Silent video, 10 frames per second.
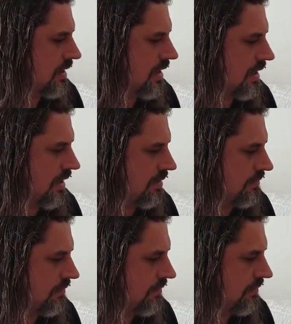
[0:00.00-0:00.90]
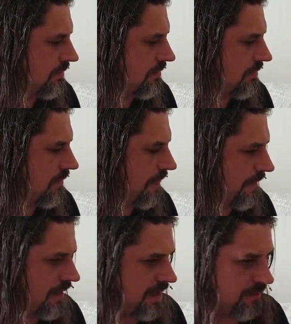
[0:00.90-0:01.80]

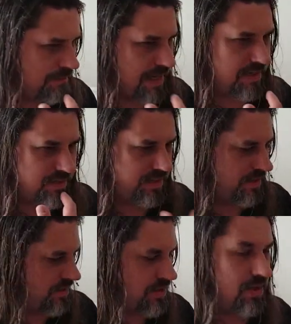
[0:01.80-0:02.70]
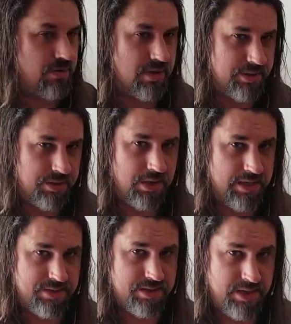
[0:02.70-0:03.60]
it makes this tone a little
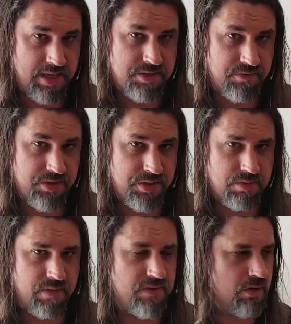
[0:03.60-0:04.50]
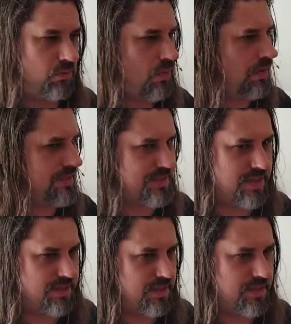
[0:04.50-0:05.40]
less intense for you. If you're
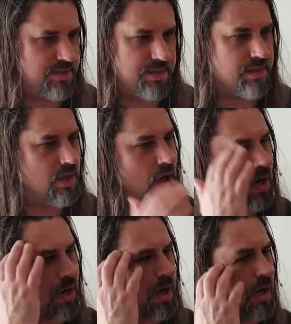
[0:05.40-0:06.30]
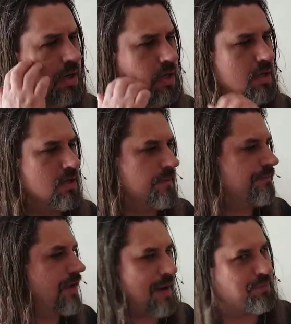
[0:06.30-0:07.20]
listening to this in the car,
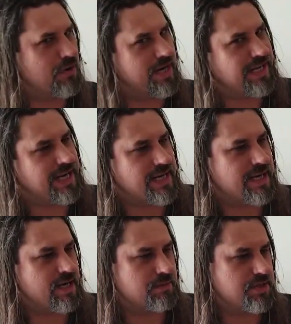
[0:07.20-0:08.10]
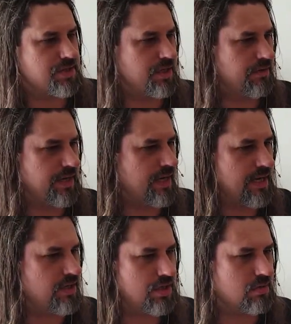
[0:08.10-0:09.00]
operating any kind of machinery,
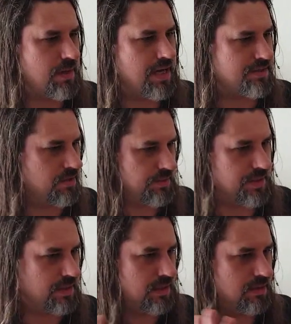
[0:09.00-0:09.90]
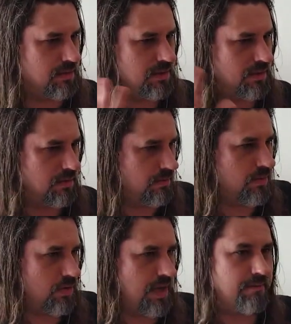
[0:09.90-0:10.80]
I couldn't possibly
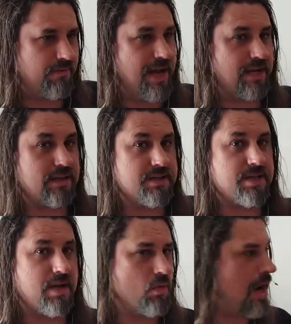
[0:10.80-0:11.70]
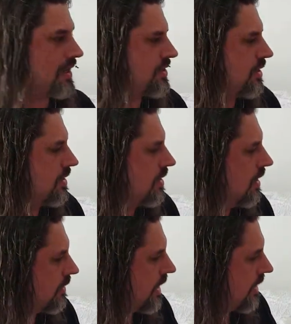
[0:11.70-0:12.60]
more emphatically say watch it,
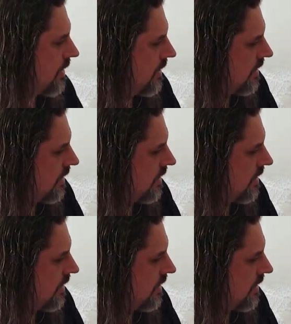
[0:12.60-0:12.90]
okay?